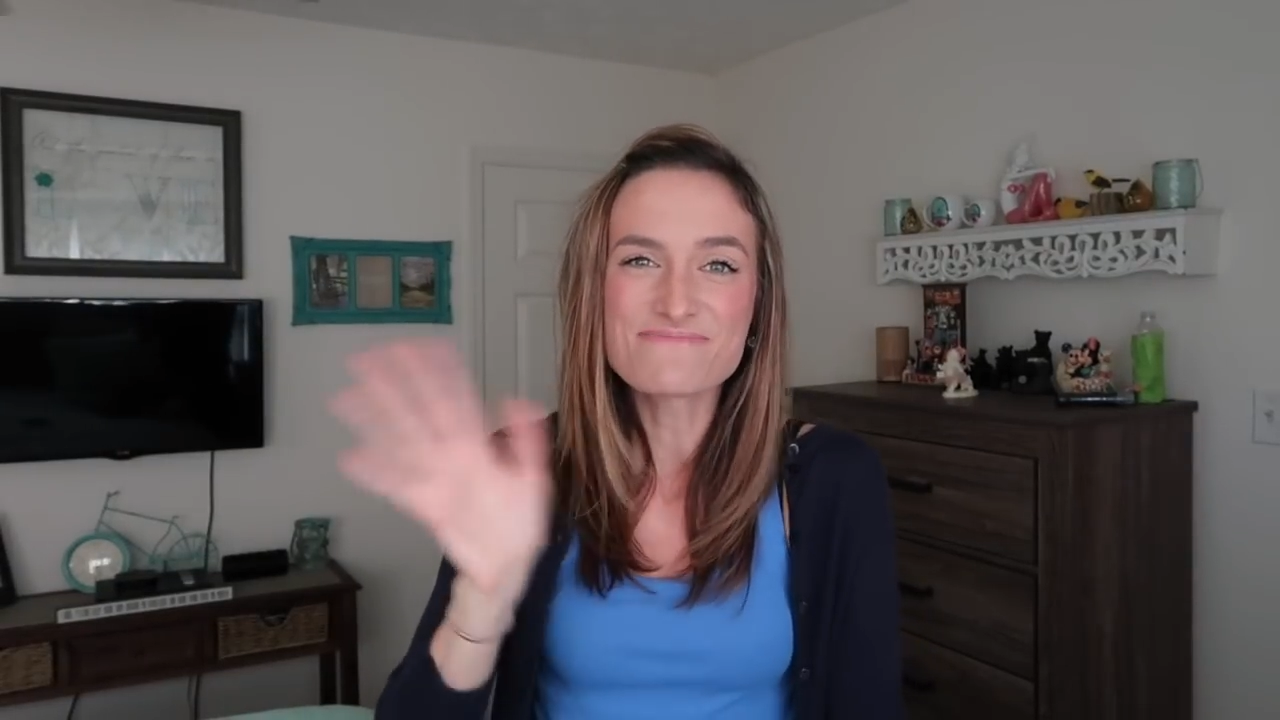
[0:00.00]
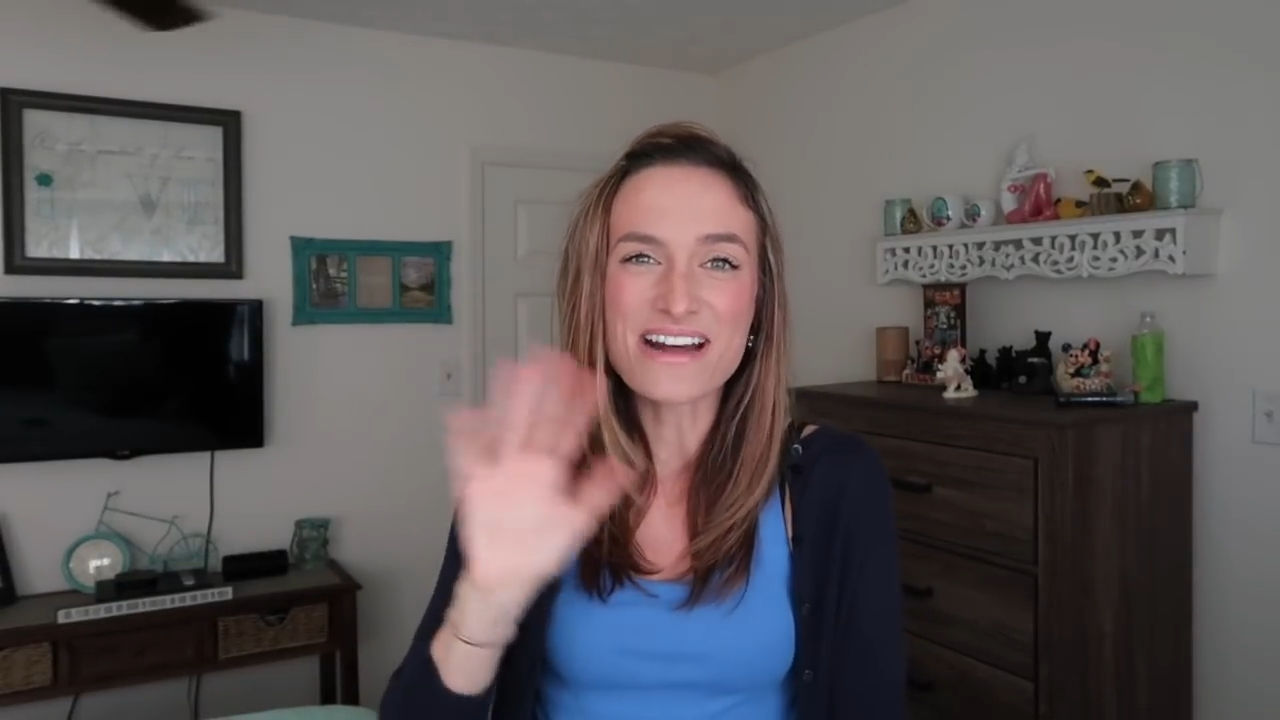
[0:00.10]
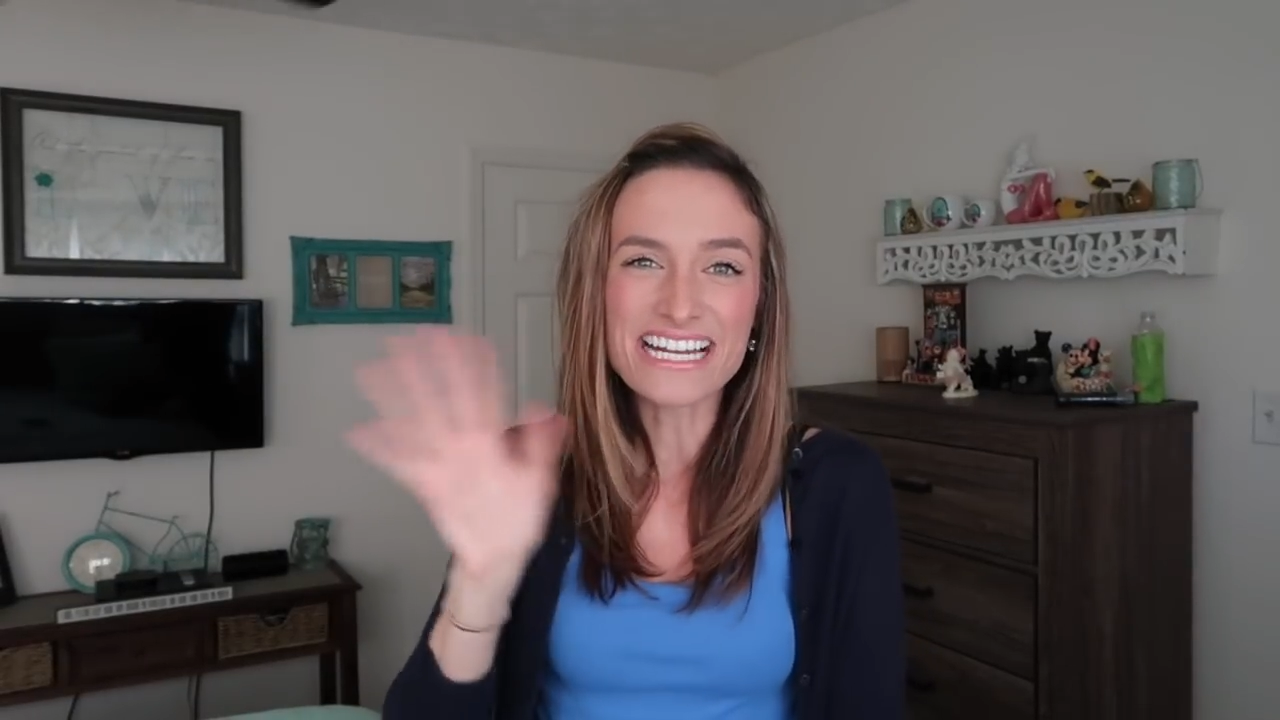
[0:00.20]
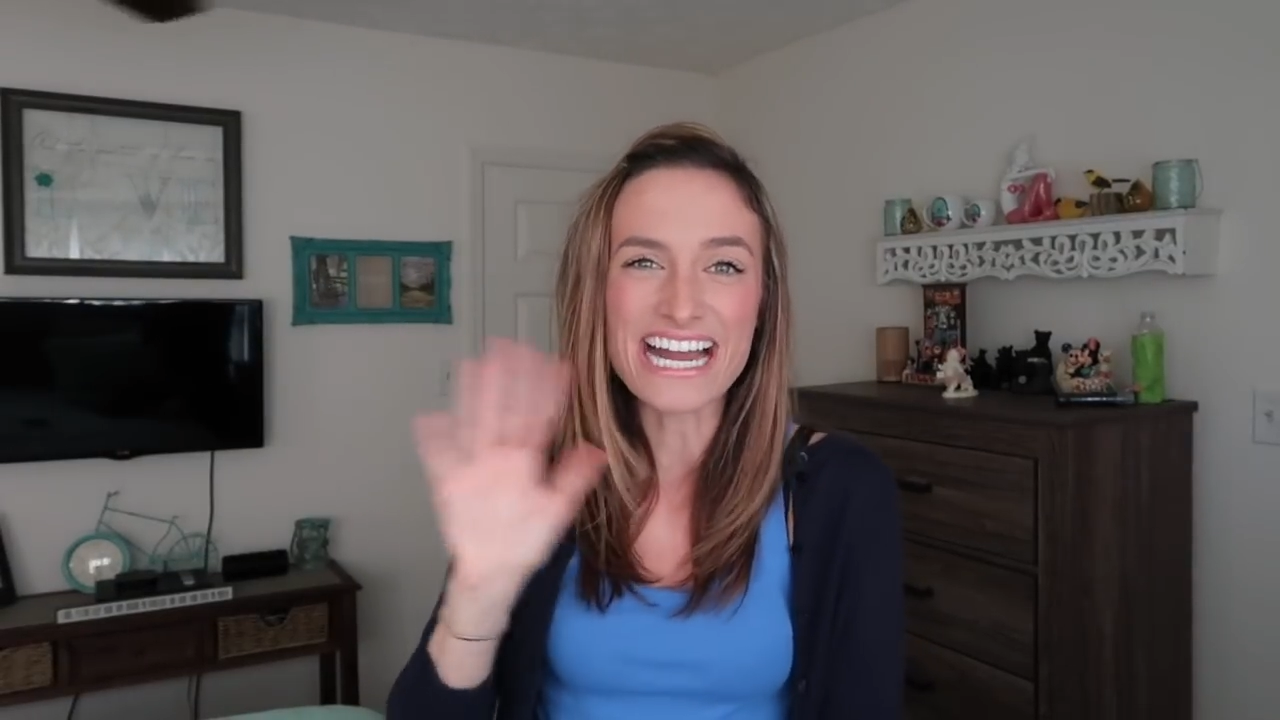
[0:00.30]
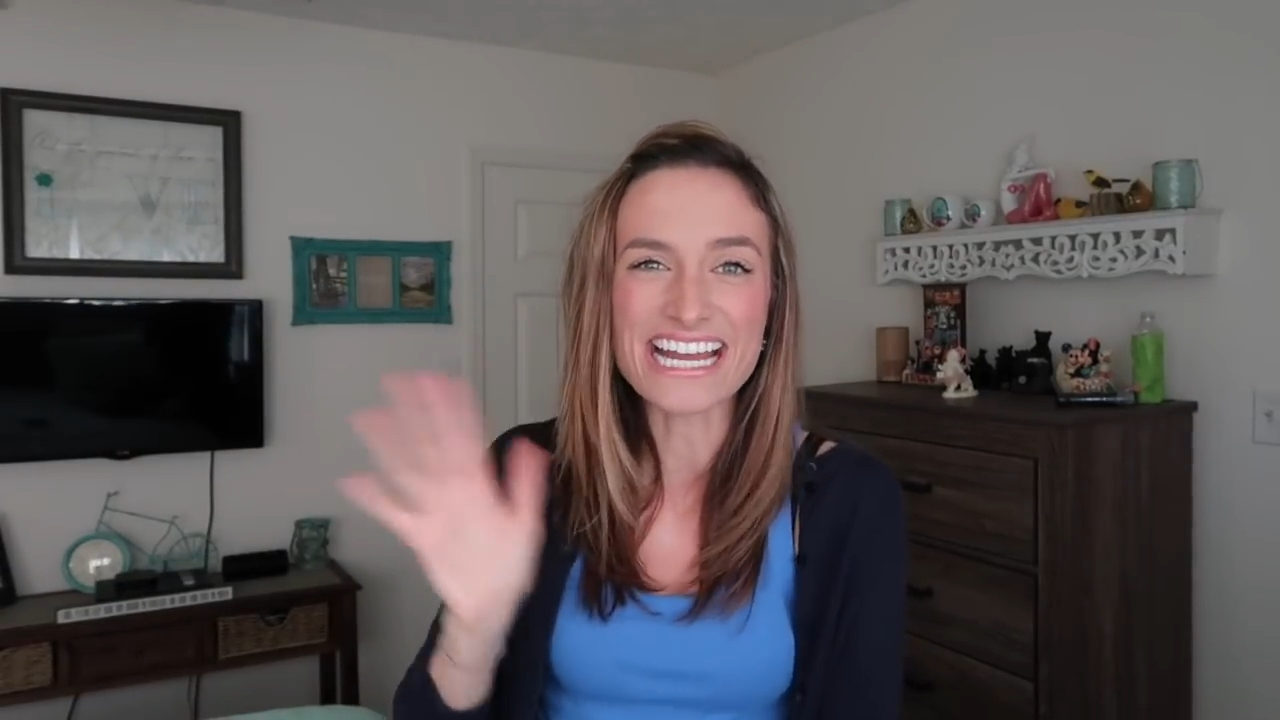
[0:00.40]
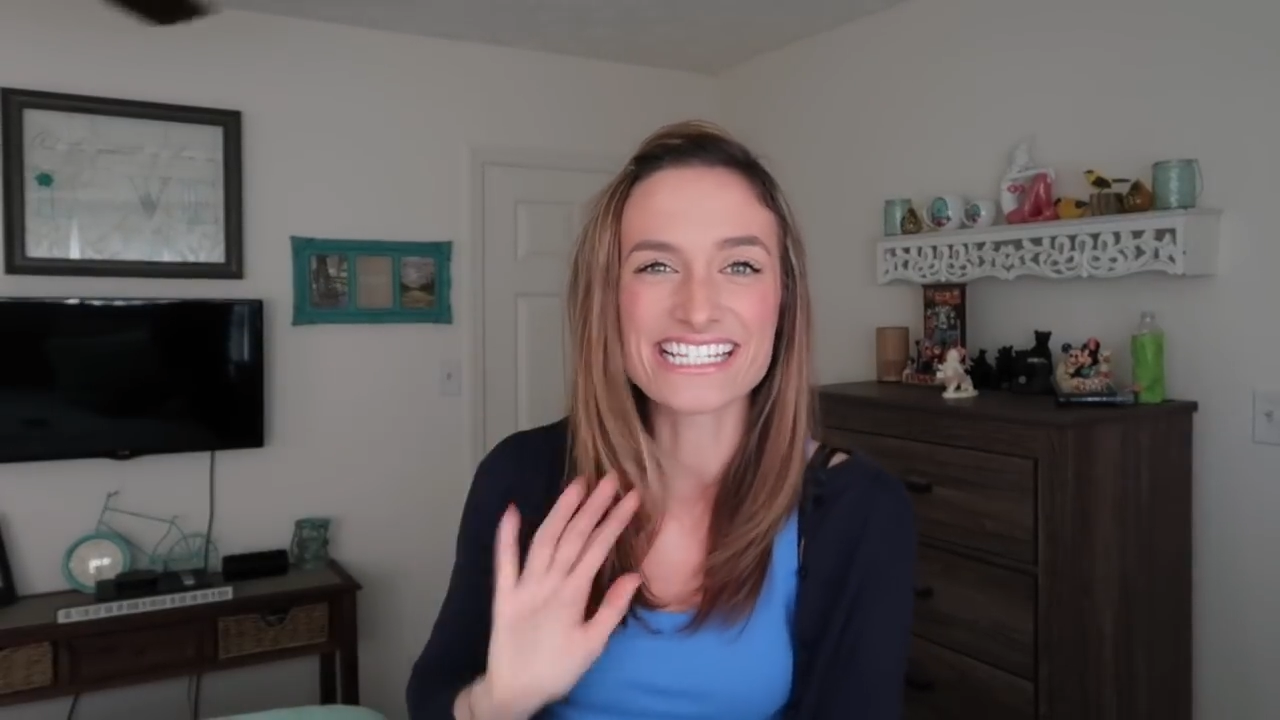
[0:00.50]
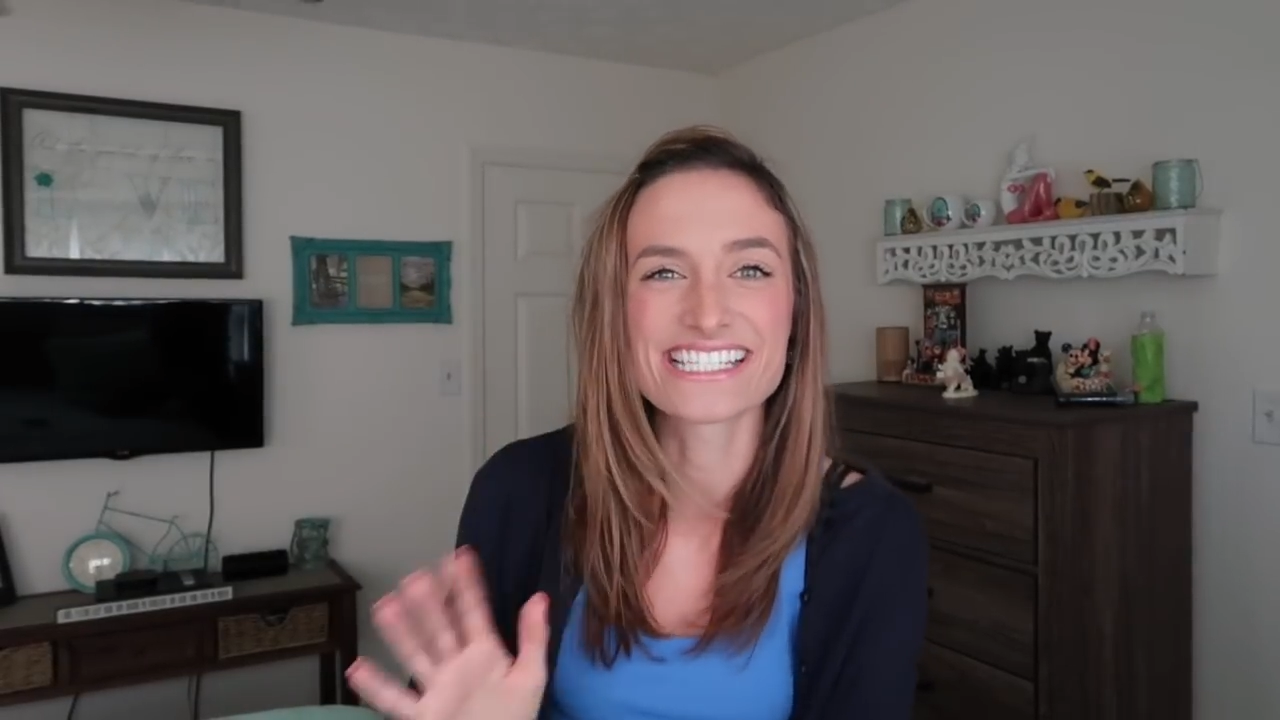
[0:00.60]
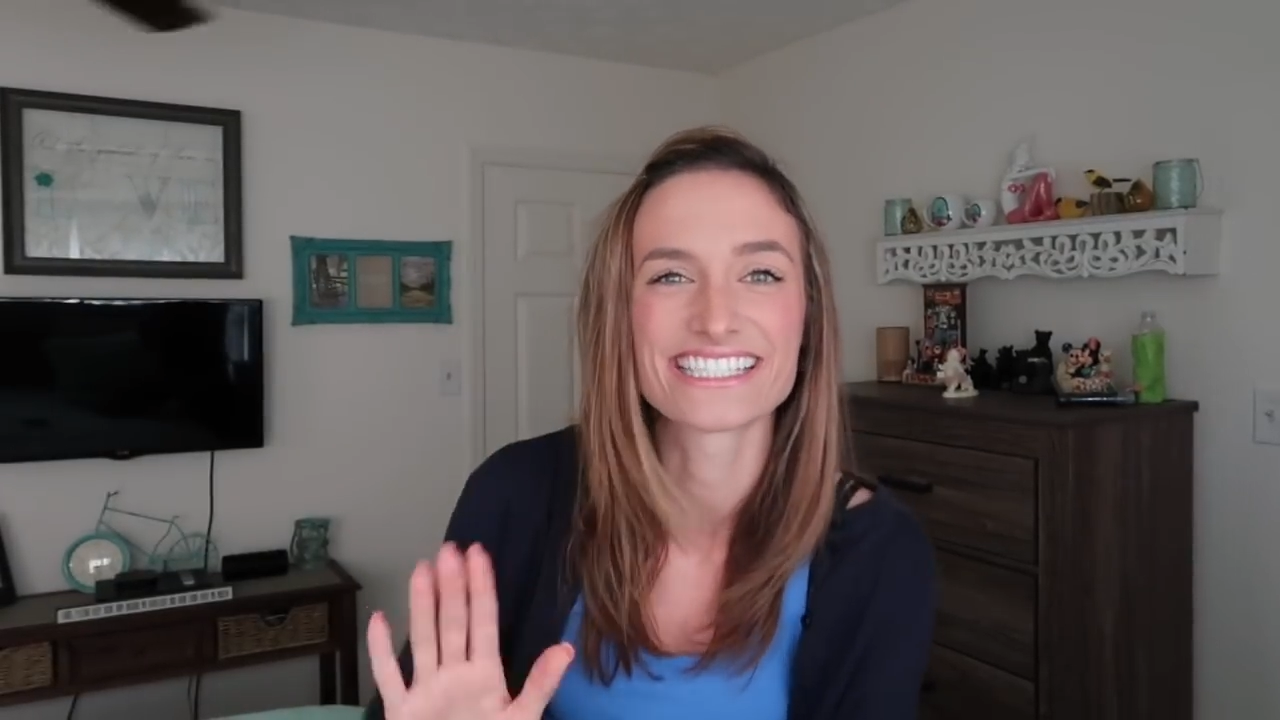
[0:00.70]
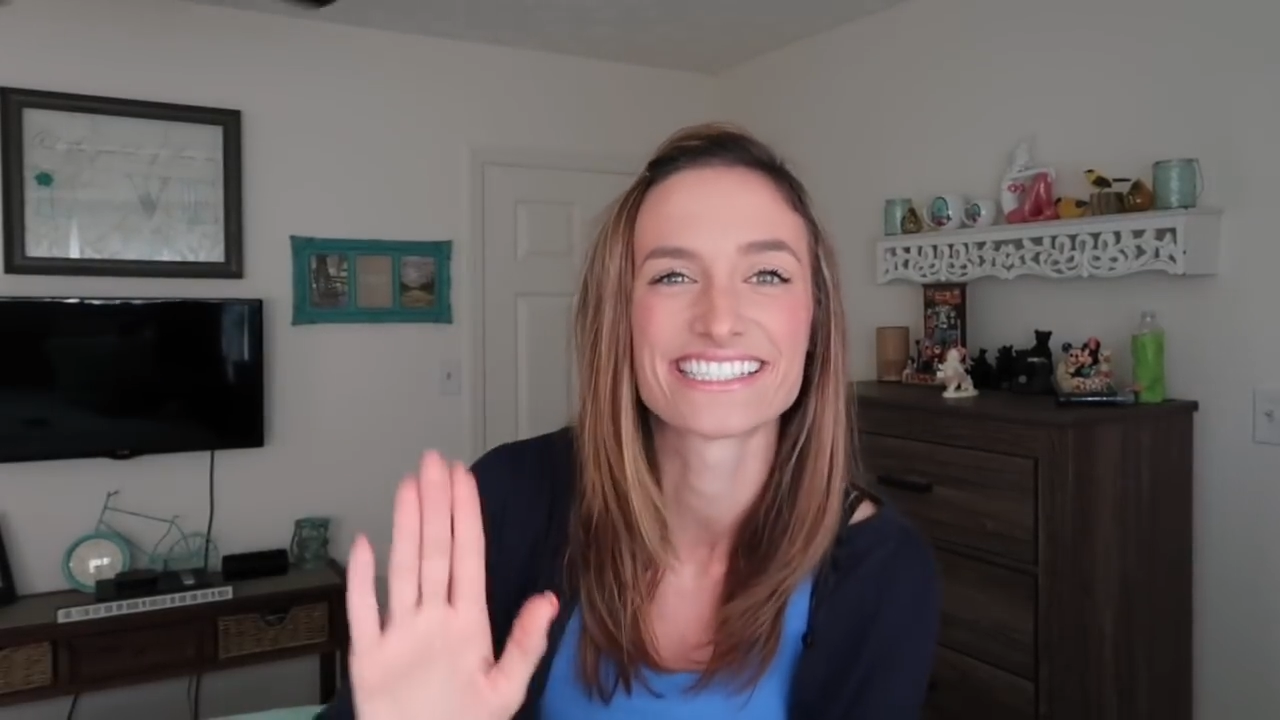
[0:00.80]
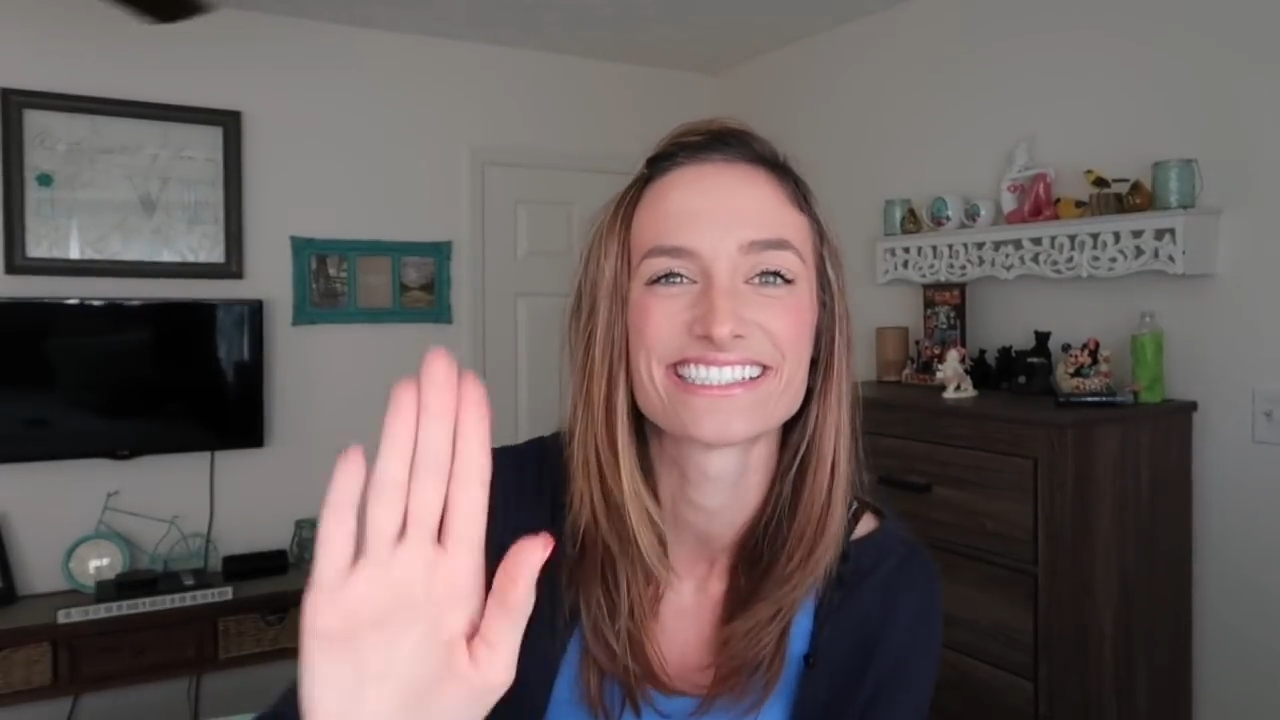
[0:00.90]
Bye,
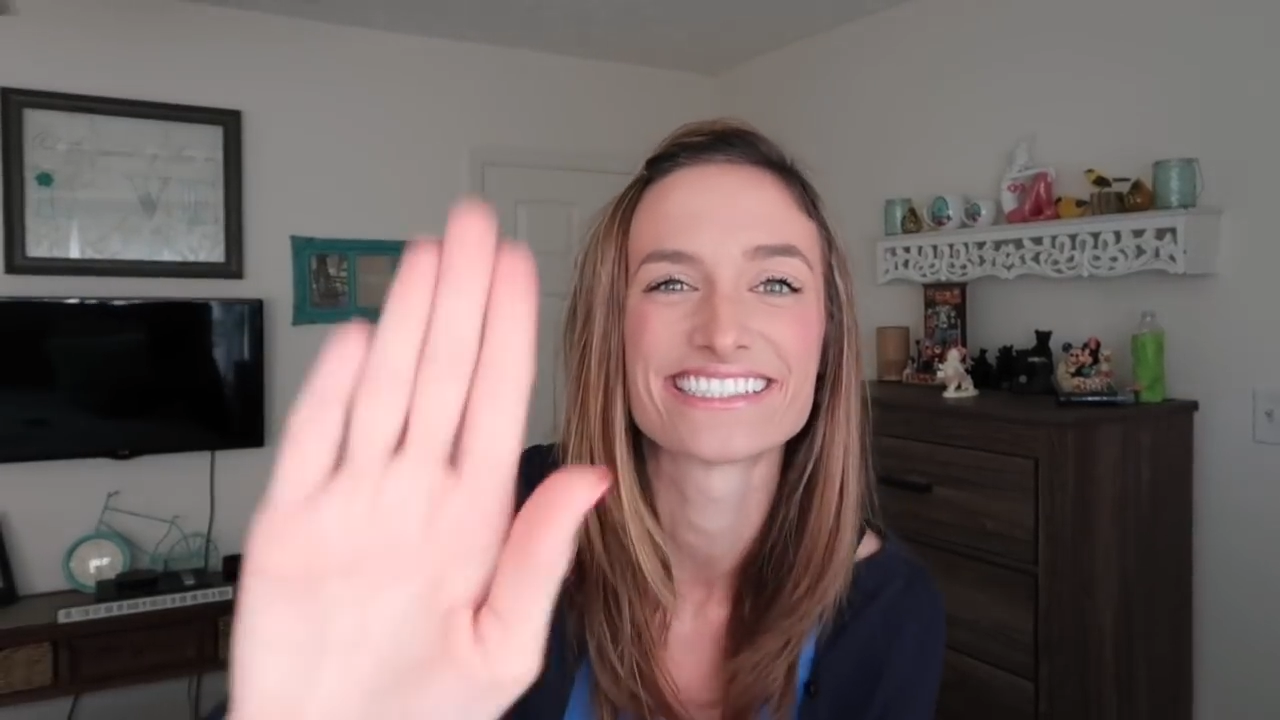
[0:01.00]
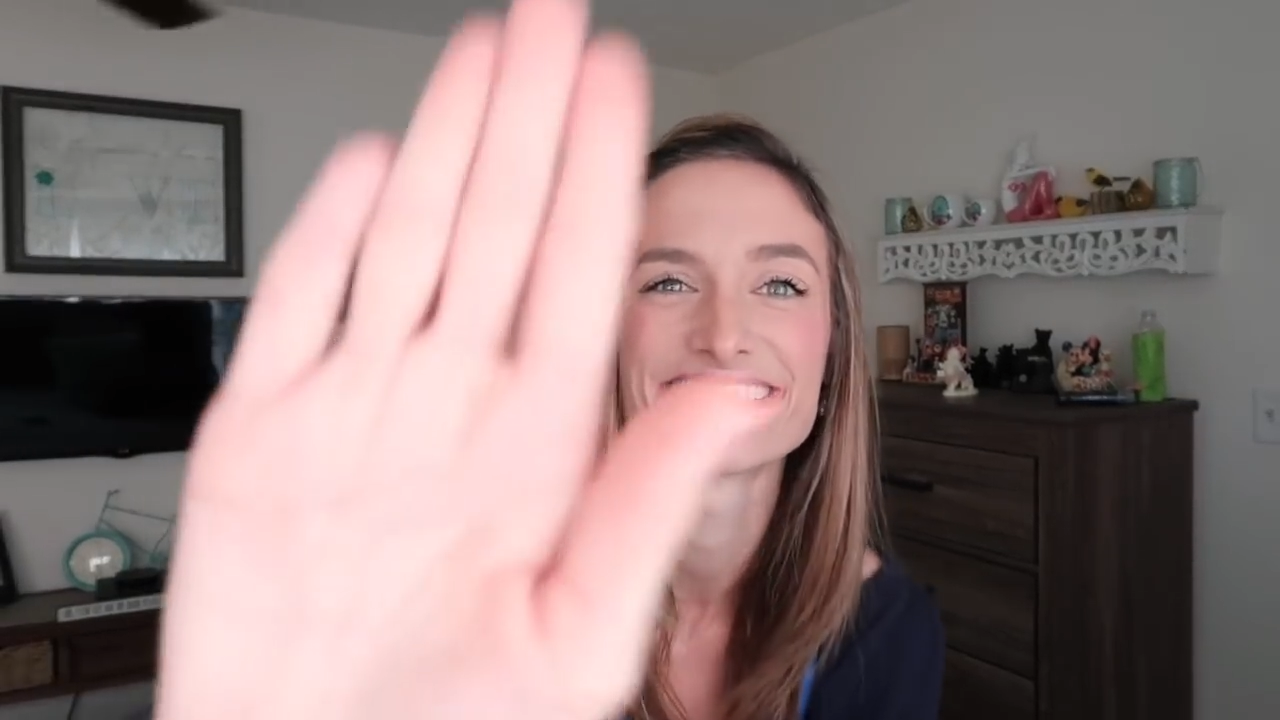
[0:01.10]
guys.